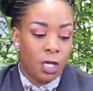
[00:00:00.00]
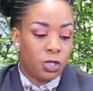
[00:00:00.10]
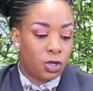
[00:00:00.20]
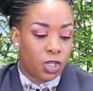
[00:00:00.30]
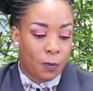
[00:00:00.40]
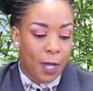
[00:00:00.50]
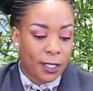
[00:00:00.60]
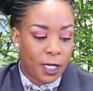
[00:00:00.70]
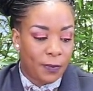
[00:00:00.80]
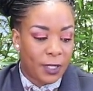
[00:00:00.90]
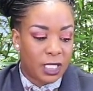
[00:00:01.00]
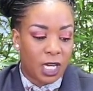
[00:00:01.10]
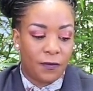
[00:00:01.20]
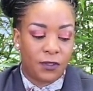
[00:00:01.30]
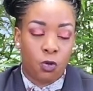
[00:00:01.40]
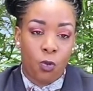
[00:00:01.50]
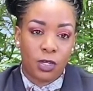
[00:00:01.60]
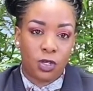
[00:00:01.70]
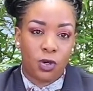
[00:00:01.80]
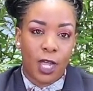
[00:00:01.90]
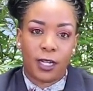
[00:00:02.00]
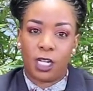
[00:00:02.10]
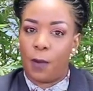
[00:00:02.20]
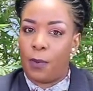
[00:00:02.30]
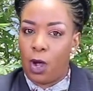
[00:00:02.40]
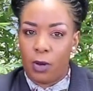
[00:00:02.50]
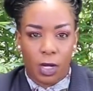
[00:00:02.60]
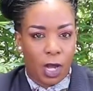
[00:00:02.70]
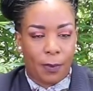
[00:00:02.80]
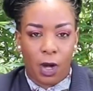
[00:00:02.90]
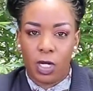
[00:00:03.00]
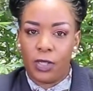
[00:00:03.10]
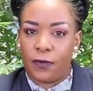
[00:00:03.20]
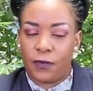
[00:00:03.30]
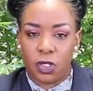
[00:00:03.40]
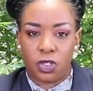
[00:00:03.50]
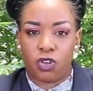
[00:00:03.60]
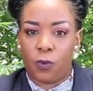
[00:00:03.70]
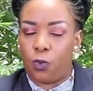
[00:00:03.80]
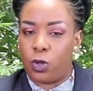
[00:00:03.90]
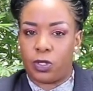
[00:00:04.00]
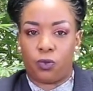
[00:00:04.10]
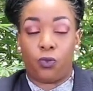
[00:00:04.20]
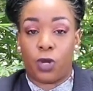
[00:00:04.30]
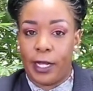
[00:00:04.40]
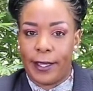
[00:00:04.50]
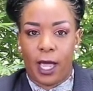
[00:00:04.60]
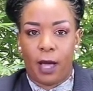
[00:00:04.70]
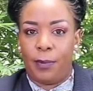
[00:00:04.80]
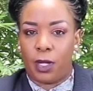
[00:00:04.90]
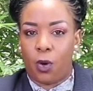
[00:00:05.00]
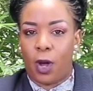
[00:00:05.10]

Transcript: So she packed up her stuff. She went to Uganda. Apparently the first trip was really a bit